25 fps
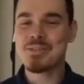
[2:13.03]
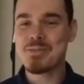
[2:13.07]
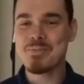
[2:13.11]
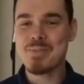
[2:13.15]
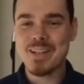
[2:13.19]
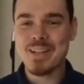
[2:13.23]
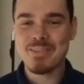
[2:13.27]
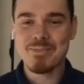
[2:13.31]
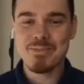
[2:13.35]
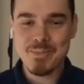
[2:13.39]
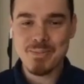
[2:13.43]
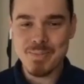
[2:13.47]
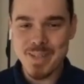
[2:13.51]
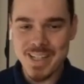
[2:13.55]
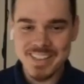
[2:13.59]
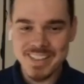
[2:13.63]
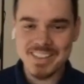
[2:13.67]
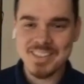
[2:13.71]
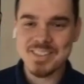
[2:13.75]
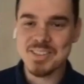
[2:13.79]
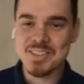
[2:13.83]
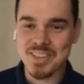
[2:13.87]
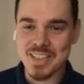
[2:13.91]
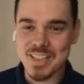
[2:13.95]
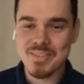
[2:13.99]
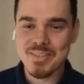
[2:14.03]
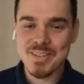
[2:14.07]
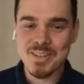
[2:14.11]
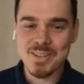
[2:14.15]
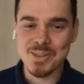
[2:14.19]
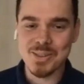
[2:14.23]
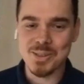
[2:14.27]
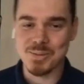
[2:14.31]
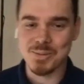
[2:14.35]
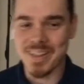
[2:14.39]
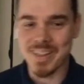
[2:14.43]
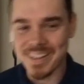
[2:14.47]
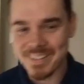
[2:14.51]
we met in
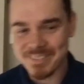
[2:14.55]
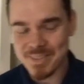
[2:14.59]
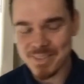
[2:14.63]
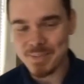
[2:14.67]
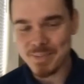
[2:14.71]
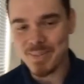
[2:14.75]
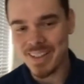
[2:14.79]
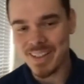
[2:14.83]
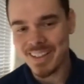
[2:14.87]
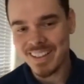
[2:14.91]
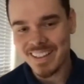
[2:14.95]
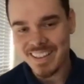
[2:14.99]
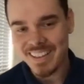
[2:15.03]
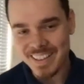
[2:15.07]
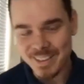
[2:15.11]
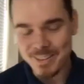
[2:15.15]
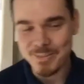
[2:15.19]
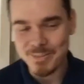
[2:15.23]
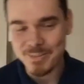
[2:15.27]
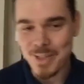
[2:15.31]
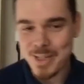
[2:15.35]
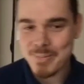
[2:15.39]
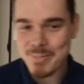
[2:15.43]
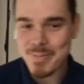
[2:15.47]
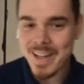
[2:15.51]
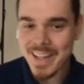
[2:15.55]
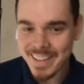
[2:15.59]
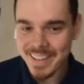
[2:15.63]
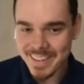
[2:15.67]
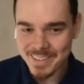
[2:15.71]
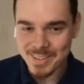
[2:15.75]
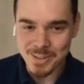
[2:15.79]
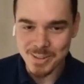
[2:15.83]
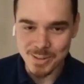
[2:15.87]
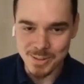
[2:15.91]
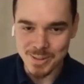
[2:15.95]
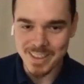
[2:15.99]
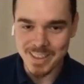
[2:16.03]
Xavier's, man. We met like way back
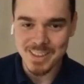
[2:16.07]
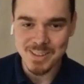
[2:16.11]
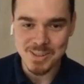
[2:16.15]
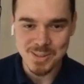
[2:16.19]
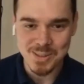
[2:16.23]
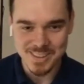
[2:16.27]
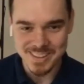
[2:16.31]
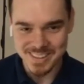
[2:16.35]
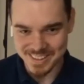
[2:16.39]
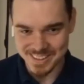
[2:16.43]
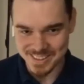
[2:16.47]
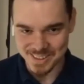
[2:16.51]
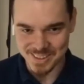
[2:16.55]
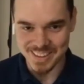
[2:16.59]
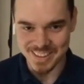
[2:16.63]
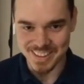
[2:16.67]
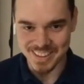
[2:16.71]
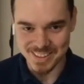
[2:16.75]
in 2006.